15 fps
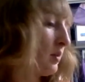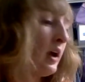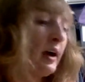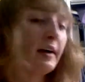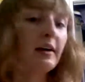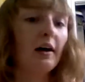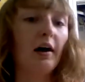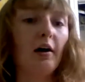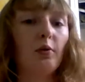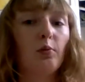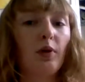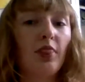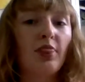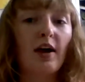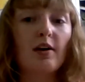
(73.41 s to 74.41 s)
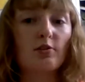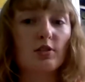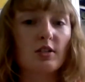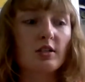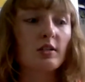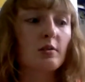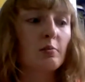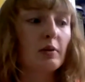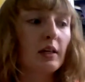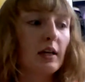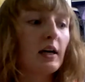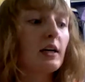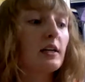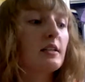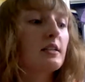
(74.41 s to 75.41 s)
I got 1,000
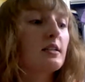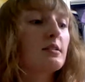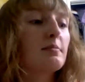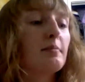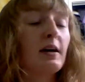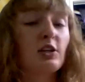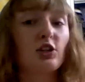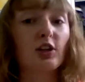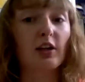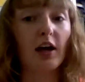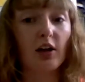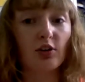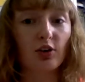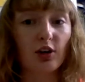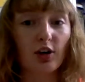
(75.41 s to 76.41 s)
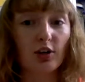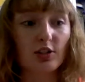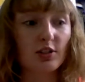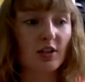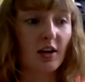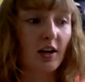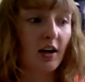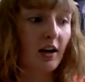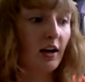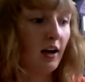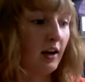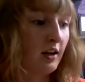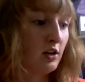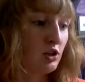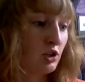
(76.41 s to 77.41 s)
plus Magic the Gathering cards today,
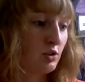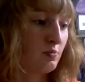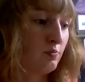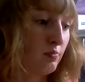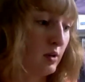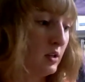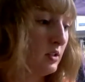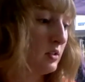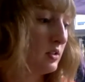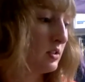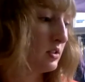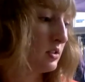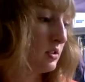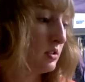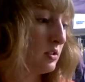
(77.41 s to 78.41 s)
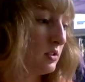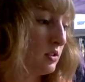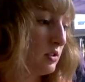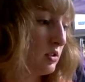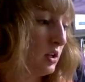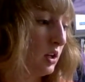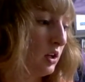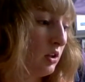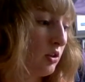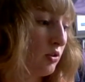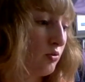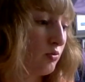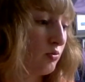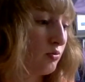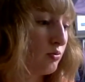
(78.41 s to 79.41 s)
and I just spent like
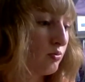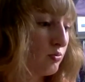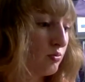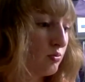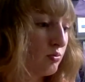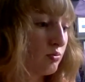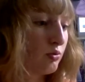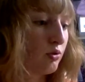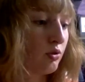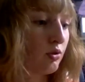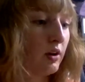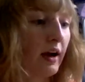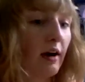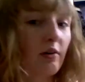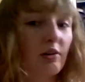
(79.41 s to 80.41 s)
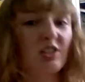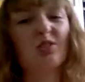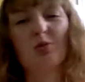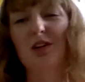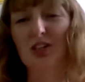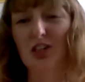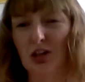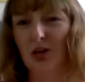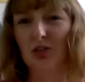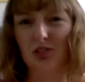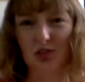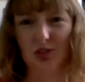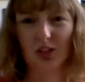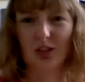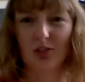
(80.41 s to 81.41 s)
3 hours. I was watching
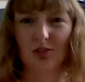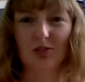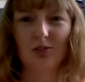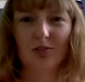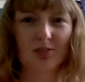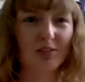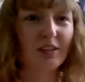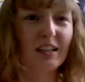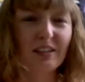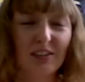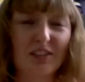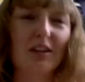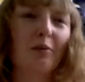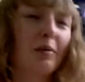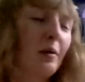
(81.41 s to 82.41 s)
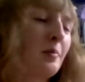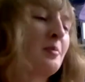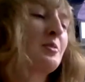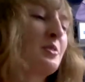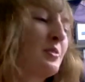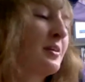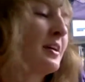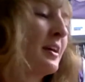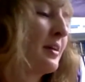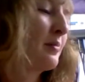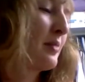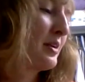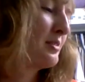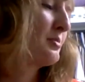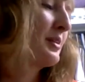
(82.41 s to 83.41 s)
Naruto at the same time I was doing it,
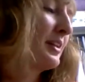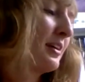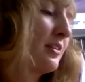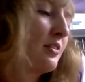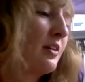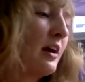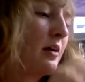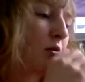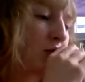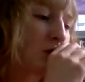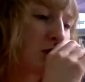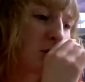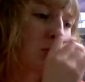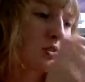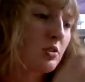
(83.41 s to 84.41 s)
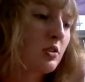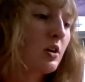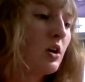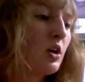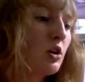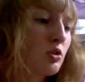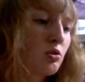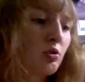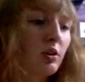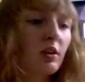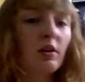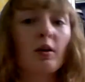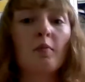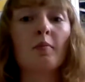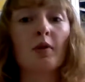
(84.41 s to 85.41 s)
but I spent like 3 hours just sorting
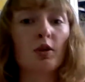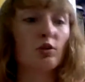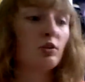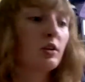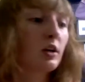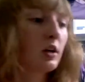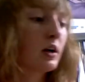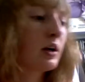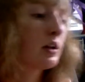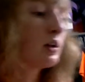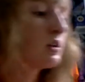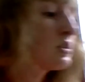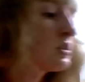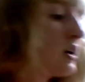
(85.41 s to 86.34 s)
them into their colors.